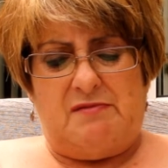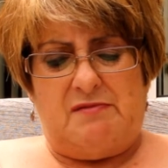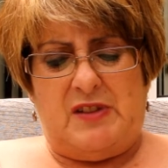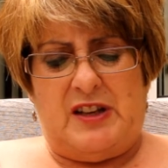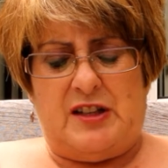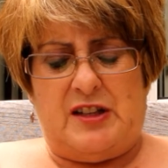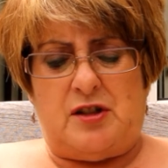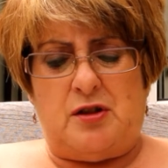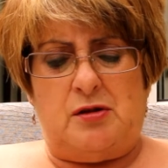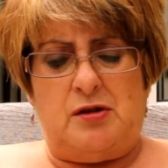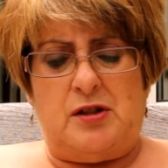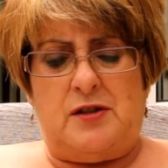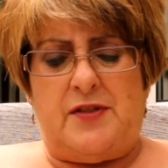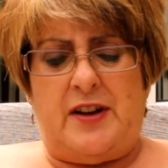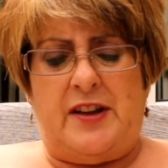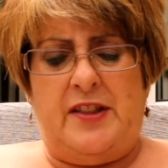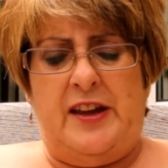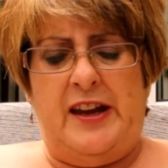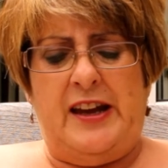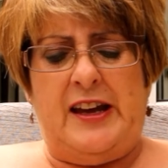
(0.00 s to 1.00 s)
it's sort of,
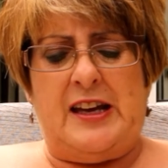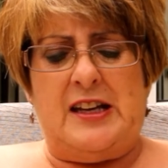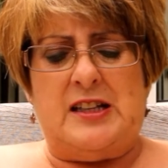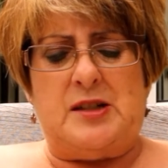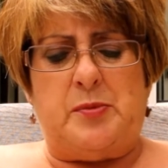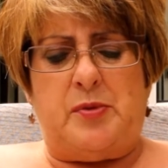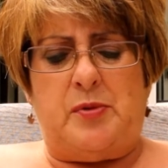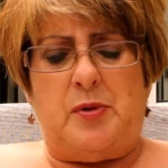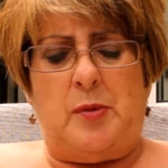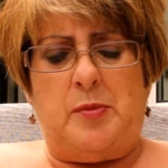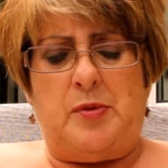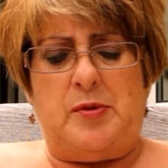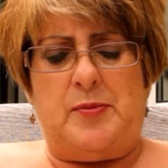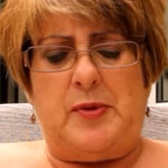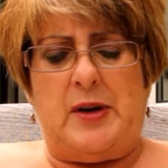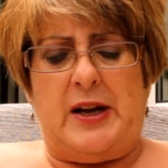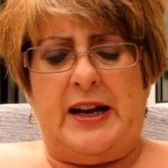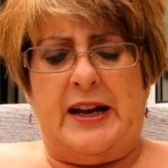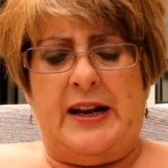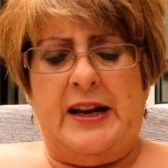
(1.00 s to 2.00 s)
I think it's
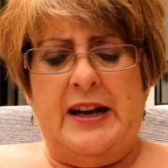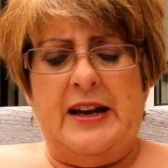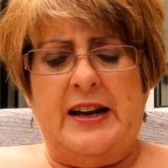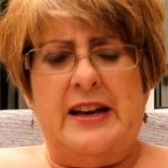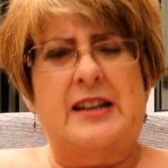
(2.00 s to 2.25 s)
probably